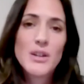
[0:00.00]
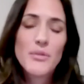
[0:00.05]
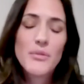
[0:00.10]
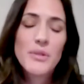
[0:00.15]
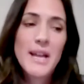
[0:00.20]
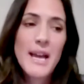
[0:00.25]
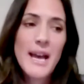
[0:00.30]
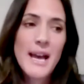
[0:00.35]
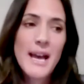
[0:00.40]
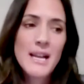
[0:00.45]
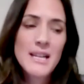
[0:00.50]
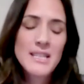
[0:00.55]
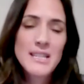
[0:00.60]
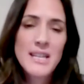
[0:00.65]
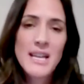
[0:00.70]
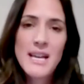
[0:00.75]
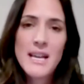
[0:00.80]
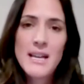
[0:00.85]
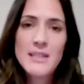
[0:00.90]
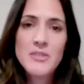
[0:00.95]

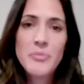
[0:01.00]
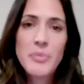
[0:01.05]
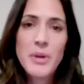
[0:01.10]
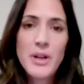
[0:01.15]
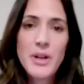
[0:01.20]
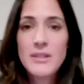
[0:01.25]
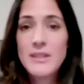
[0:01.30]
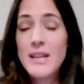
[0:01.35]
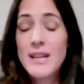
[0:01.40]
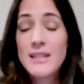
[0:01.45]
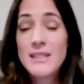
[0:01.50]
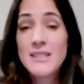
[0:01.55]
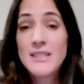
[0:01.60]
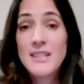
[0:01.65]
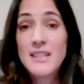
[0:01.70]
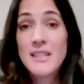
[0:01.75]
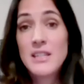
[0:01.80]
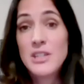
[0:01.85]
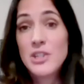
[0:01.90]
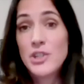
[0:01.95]
react as
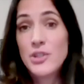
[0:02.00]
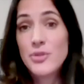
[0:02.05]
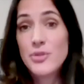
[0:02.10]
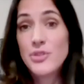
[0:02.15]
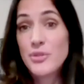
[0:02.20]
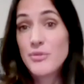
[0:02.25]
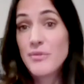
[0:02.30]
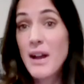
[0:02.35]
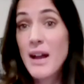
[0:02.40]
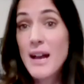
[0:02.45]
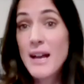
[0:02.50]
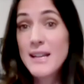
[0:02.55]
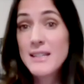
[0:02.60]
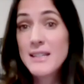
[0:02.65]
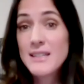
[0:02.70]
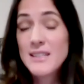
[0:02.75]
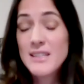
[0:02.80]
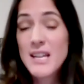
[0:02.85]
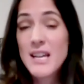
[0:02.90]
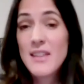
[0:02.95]
bottlenecks and issues
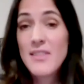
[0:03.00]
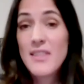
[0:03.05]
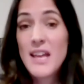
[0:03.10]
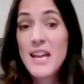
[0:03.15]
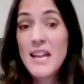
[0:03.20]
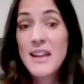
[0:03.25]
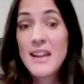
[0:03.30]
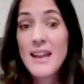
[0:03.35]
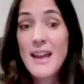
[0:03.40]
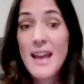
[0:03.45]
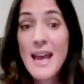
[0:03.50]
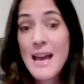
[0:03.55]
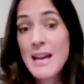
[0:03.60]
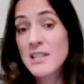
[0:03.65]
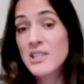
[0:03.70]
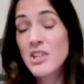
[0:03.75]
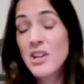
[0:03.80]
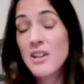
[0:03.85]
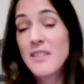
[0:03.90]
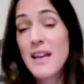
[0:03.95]
arise and then
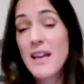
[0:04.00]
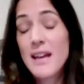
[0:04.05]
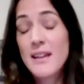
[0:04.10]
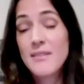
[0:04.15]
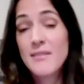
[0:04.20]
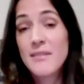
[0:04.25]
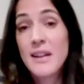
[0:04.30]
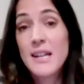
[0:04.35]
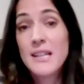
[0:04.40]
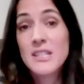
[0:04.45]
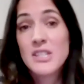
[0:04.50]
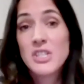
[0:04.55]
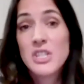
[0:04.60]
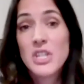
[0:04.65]
act on that, right?